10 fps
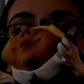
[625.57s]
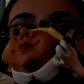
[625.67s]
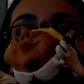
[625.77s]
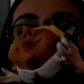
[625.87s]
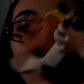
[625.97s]

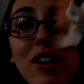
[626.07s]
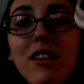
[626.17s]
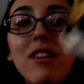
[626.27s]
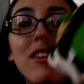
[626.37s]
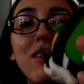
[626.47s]
Why?
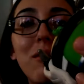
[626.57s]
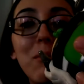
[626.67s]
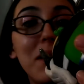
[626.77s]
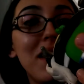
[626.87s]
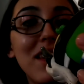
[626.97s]

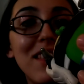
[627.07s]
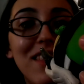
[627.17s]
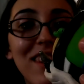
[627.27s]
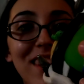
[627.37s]
Because